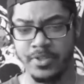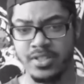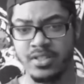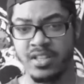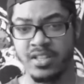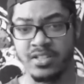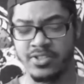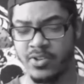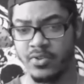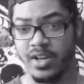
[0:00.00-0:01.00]
this is the
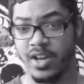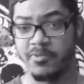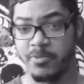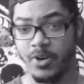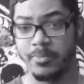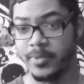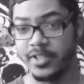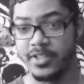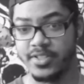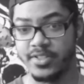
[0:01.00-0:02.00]
song that I've probably
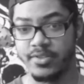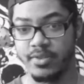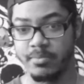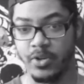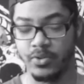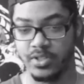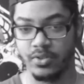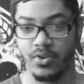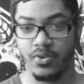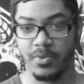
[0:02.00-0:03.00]
listened to the most,
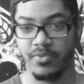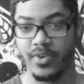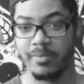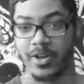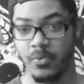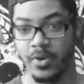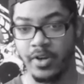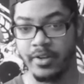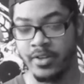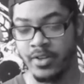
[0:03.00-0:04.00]
along with Find My
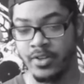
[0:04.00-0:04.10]
Way.